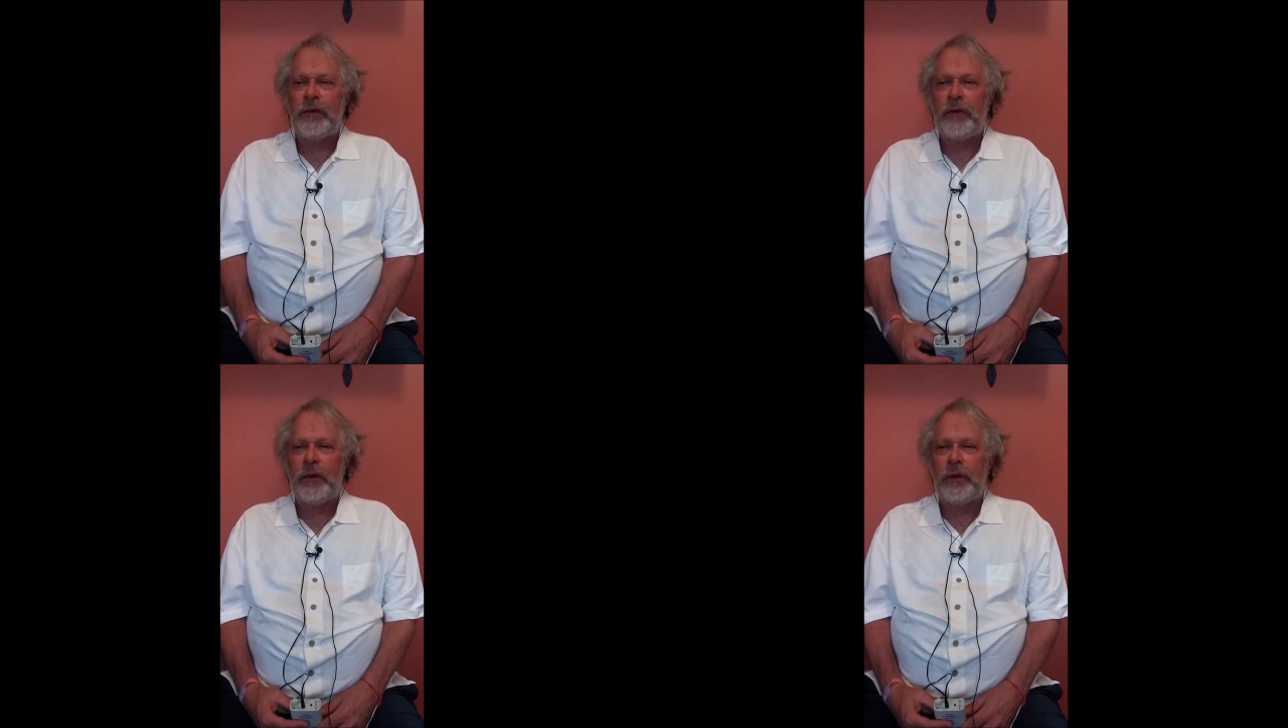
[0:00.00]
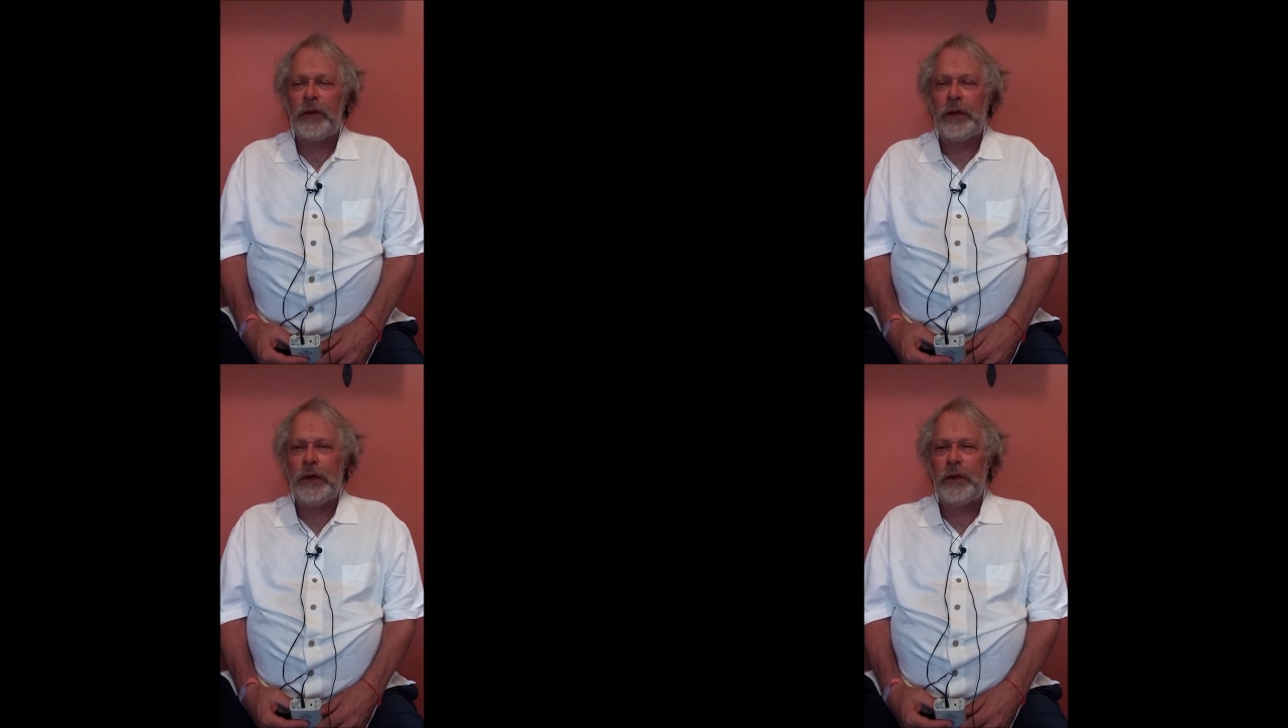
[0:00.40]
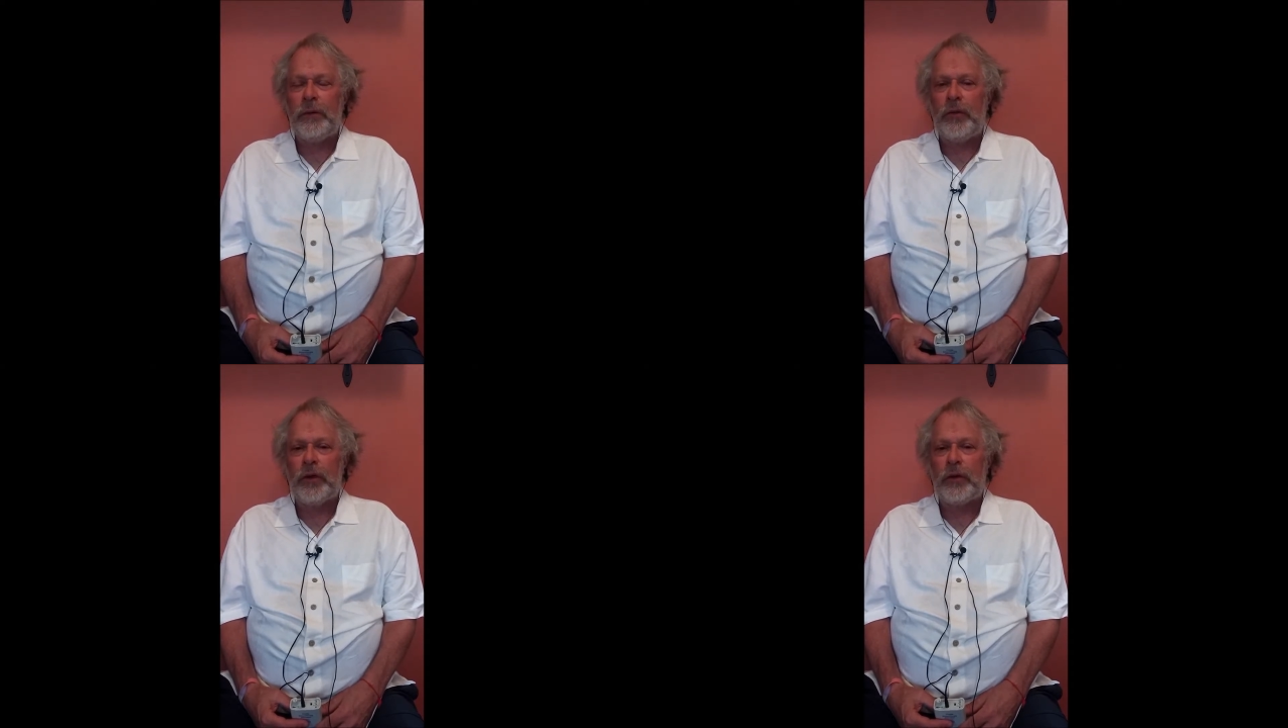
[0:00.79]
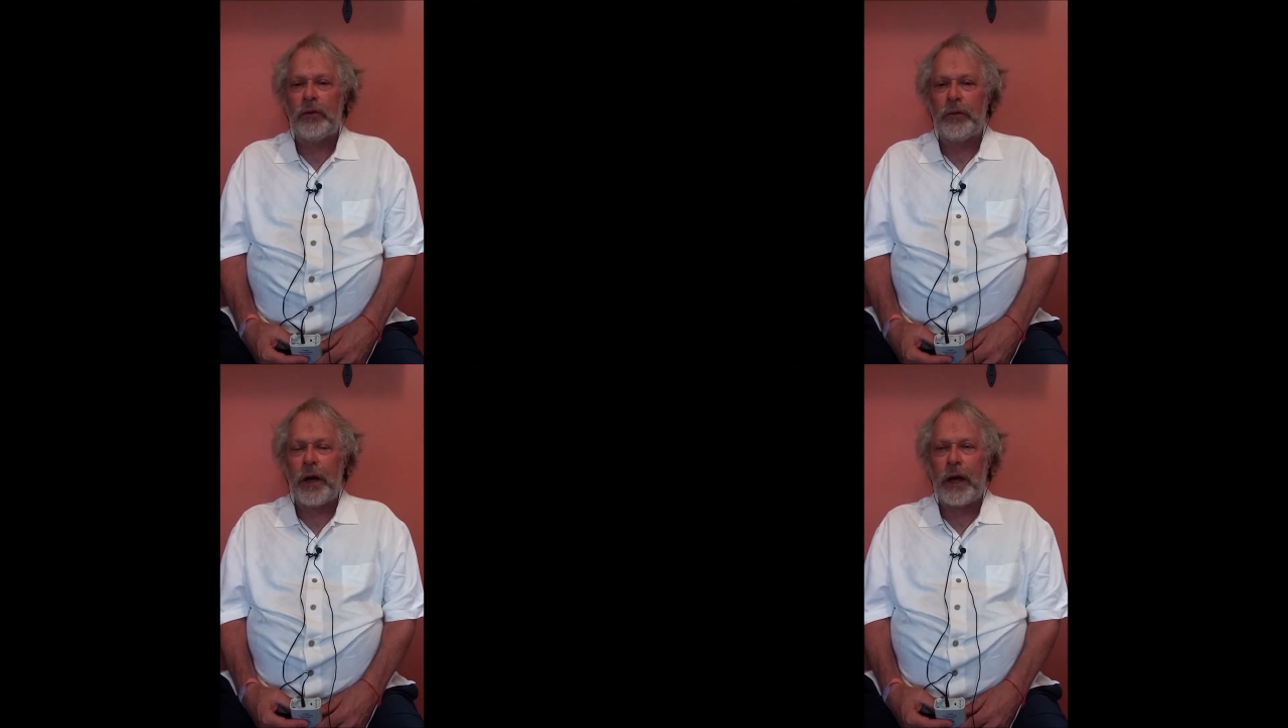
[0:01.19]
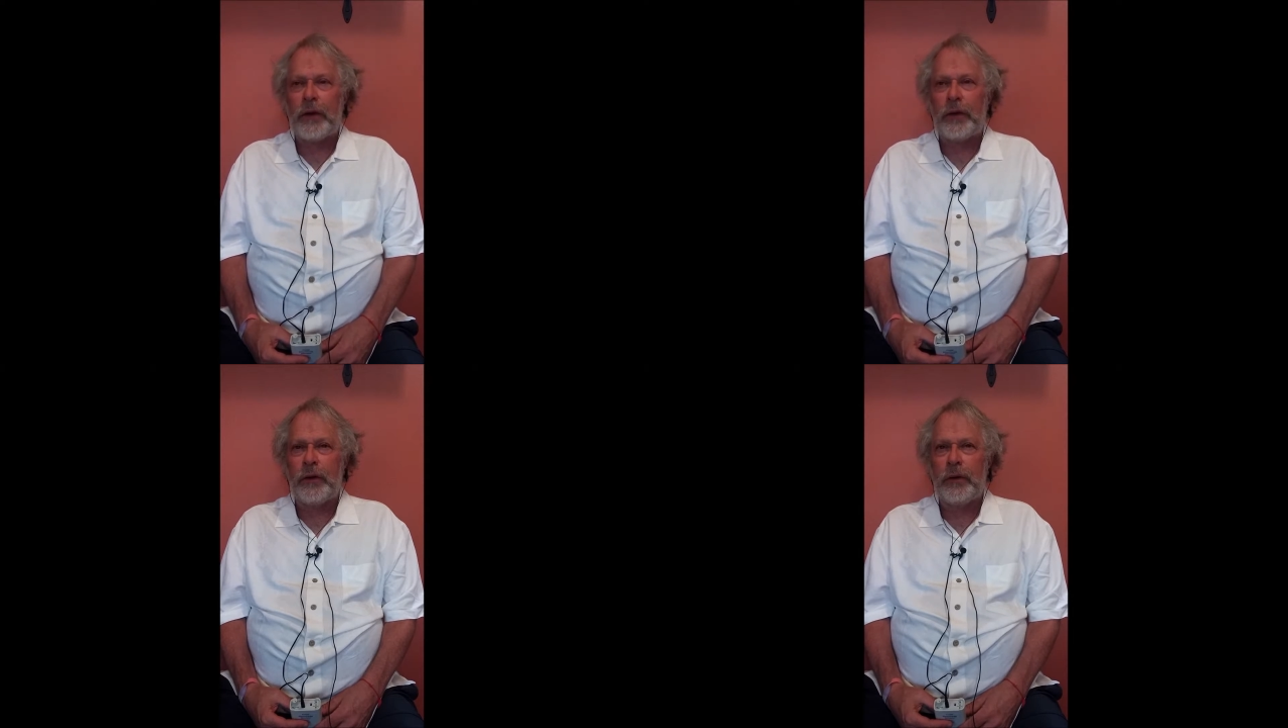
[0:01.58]
is a little more
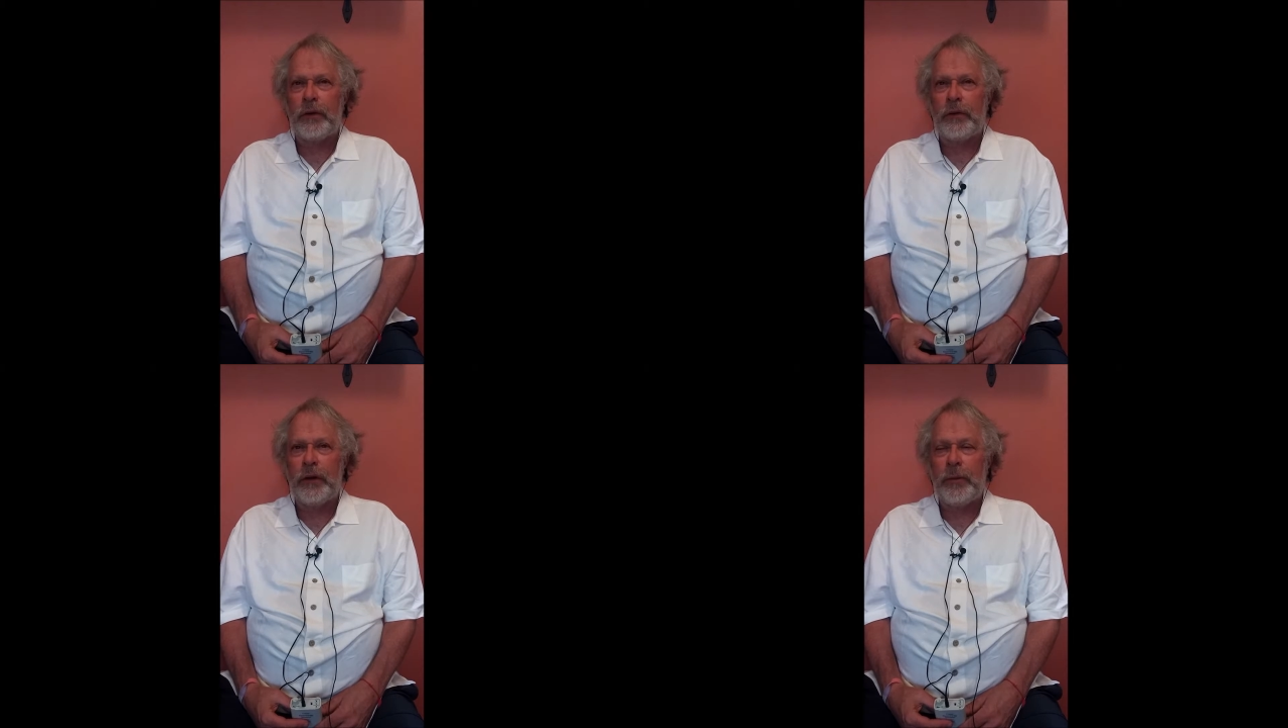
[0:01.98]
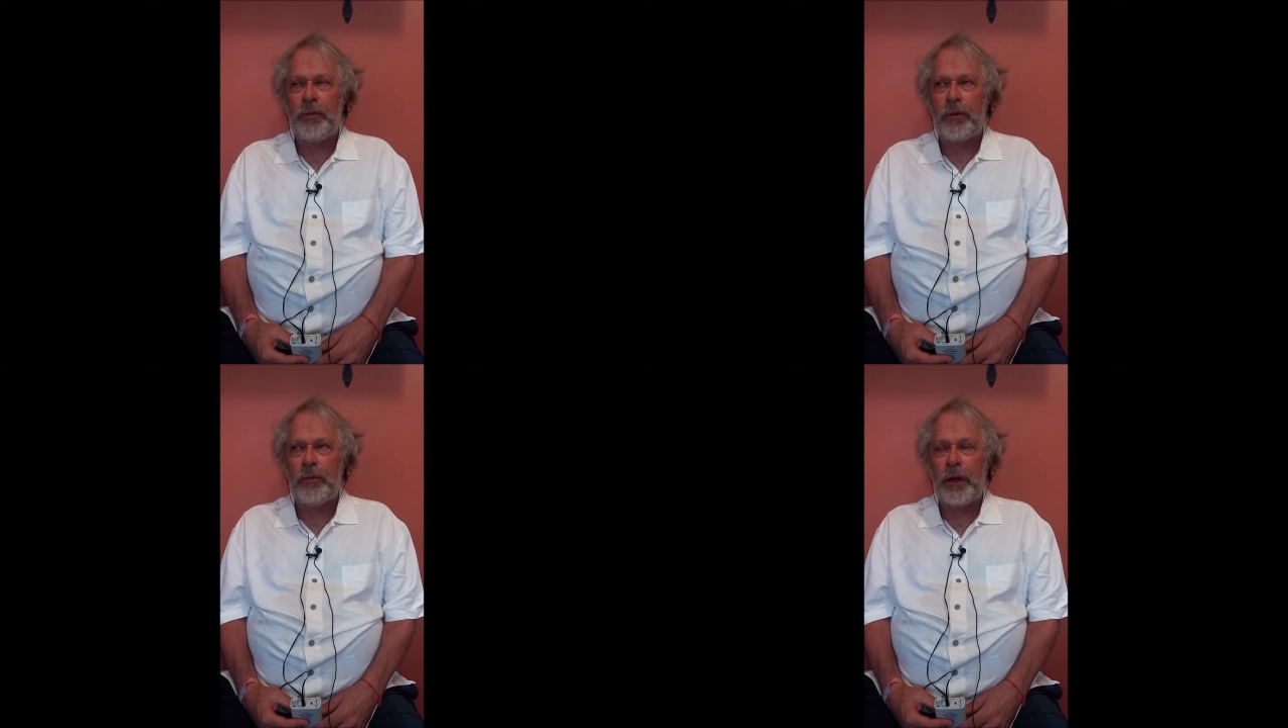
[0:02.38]
direct, a little deeper,